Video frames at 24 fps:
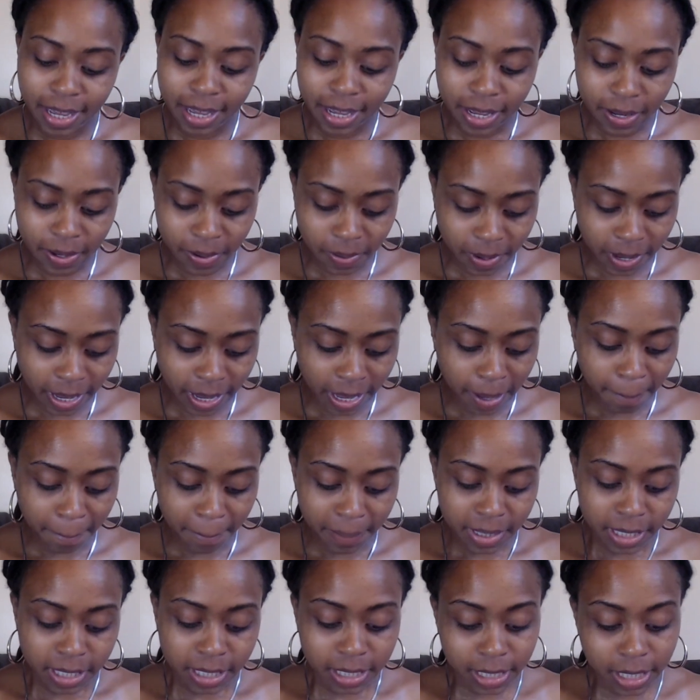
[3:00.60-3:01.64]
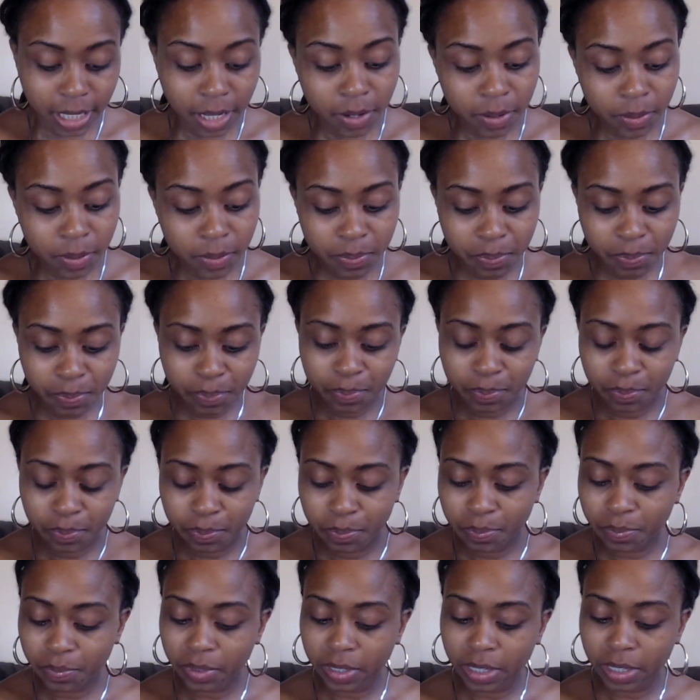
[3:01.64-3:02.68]
Okay. So
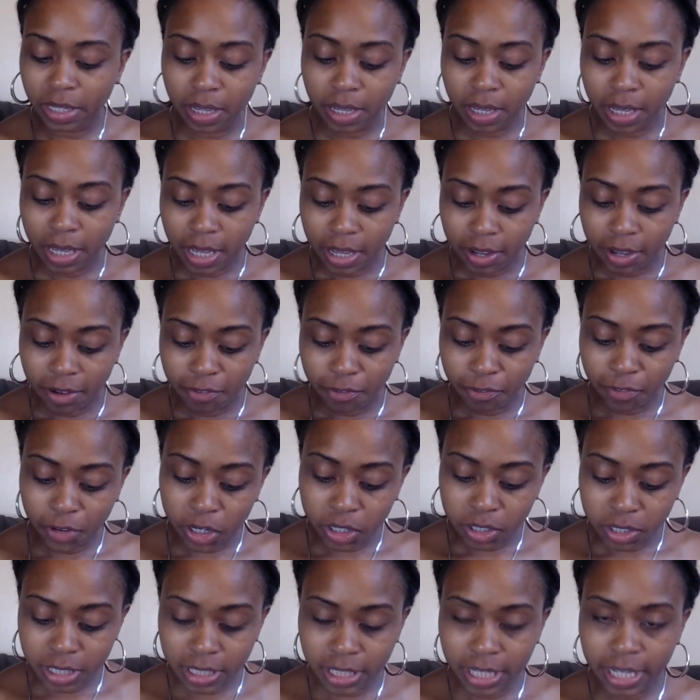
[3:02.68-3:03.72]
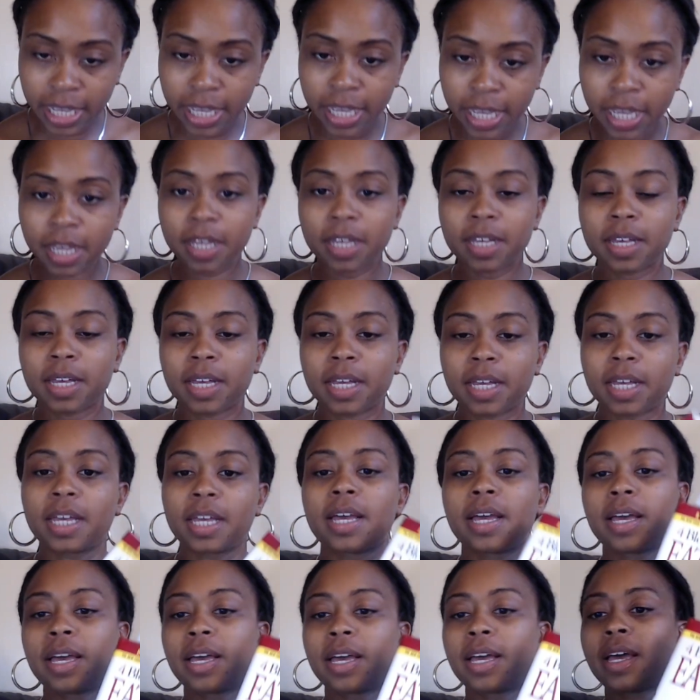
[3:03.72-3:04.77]
first thing
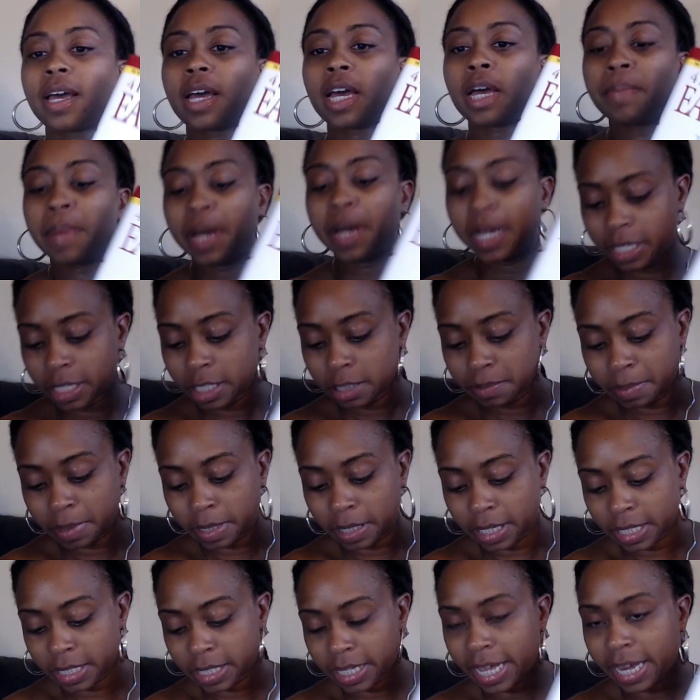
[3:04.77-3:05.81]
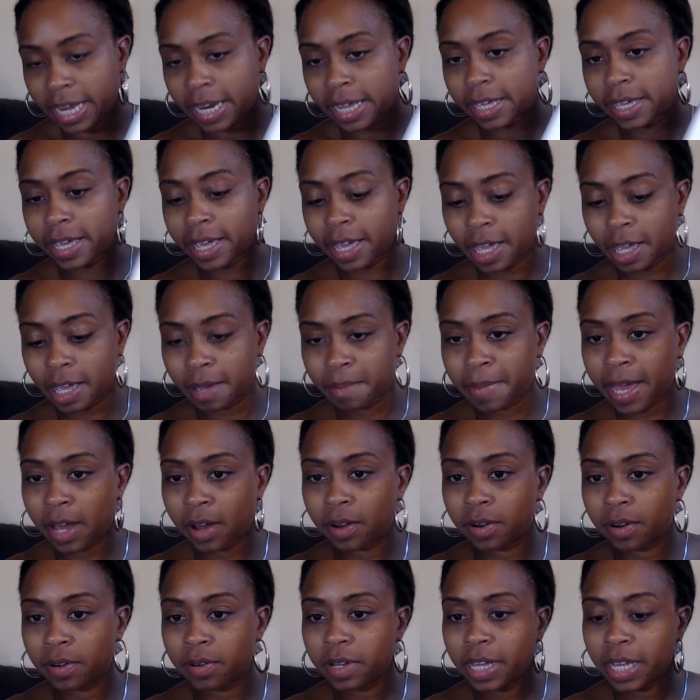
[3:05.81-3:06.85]
about this book is that it came
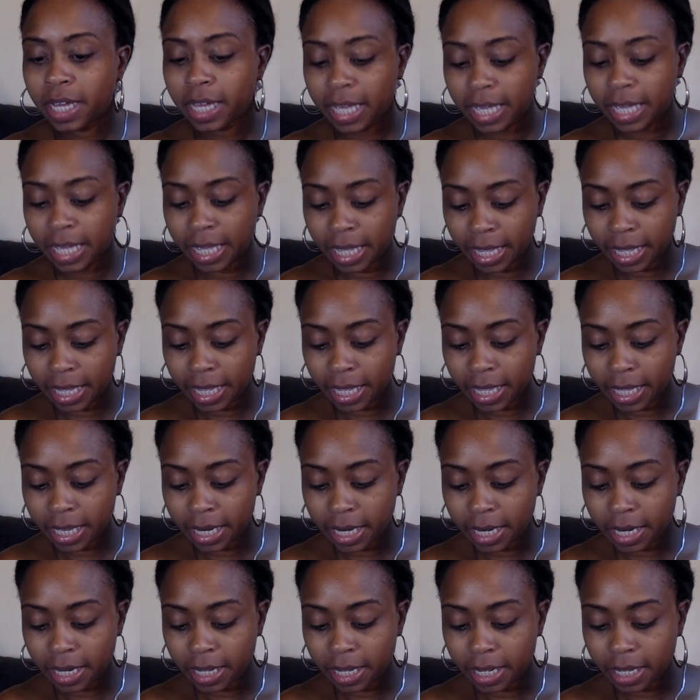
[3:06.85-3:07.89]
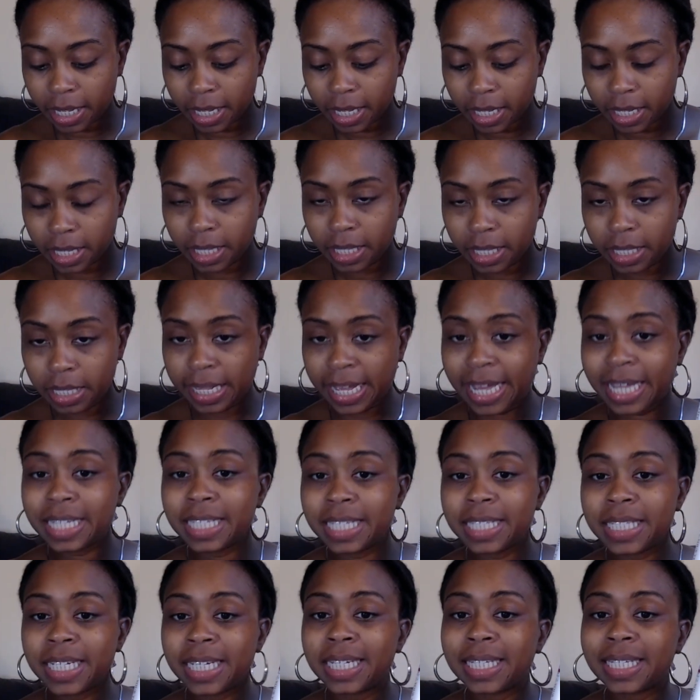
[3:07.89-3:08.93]
out in
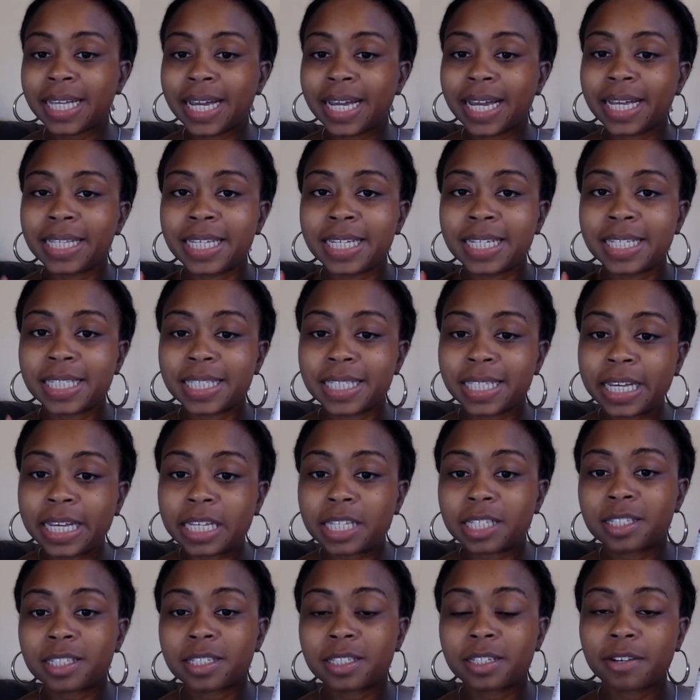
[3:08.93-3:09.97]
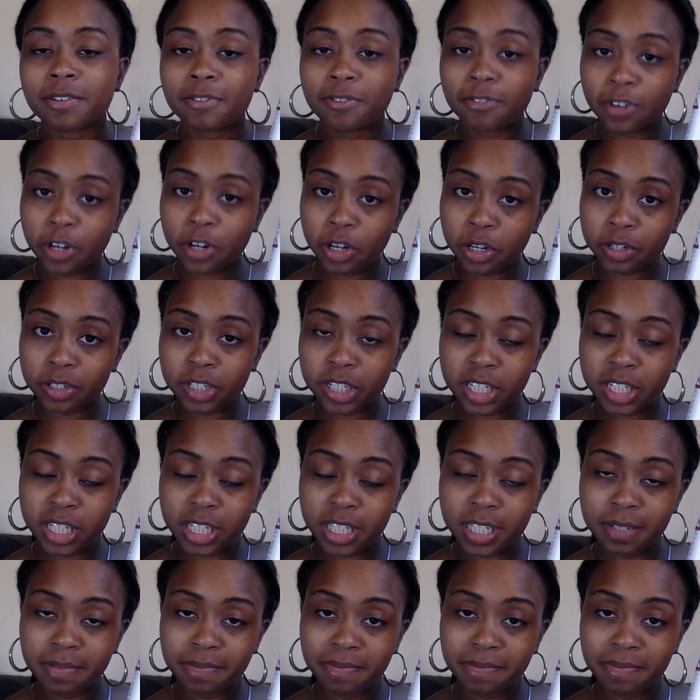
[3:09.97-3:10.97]
1996 first.